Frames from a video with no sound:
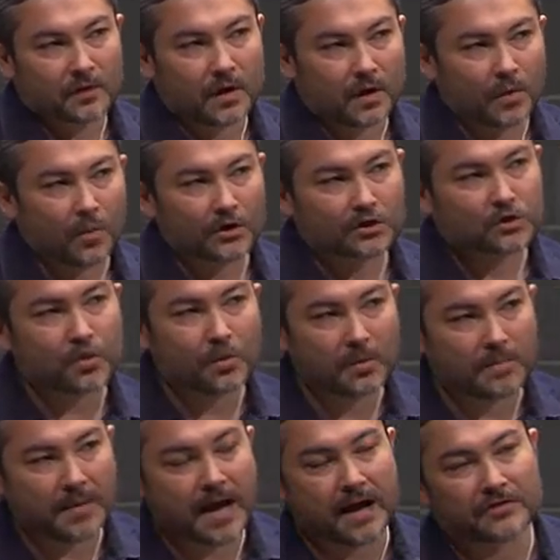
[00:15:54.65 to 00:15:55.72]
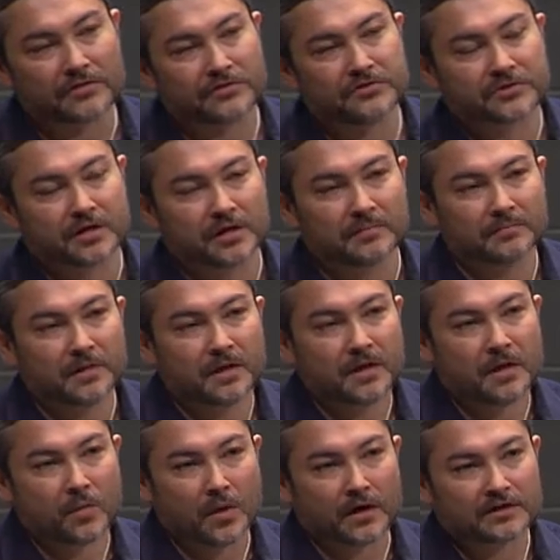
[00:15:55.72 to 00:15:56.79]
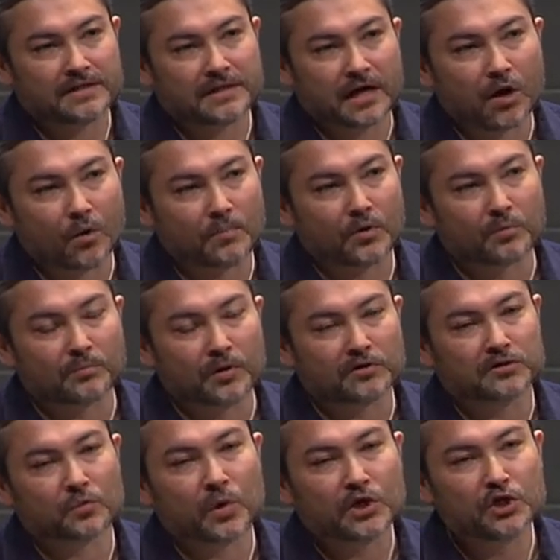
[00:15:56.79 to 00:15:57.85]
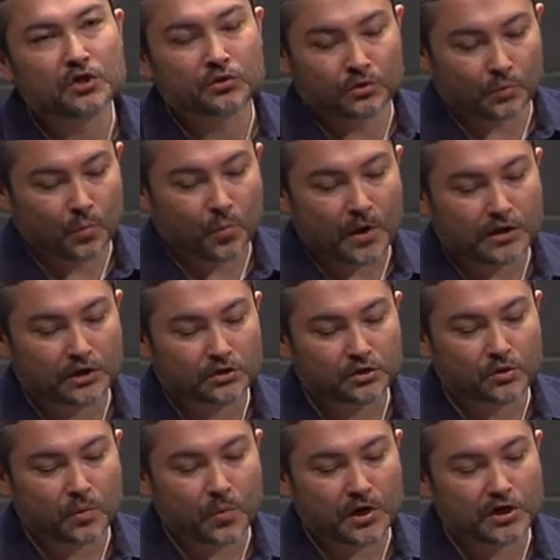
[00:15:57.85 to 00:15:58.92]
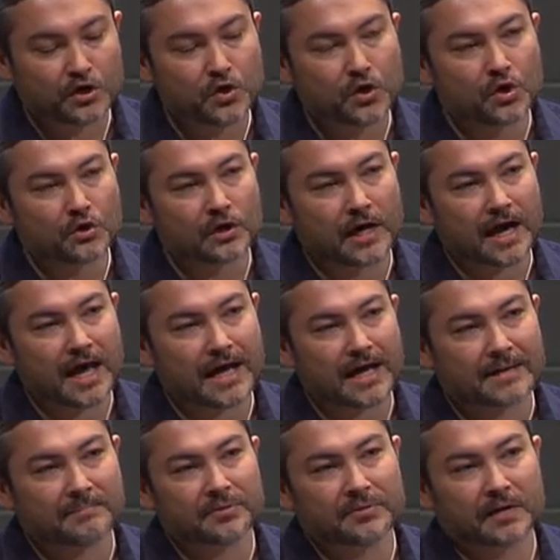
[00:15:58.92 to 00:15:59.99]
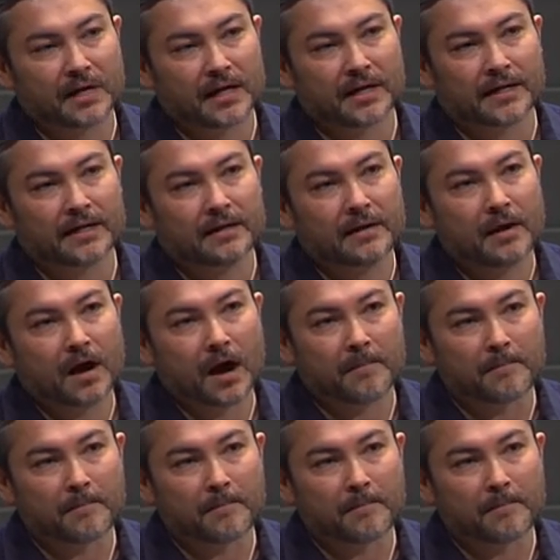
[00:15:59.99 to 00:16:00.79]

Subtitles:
I want to talk about when I say the whole build process. When you look at a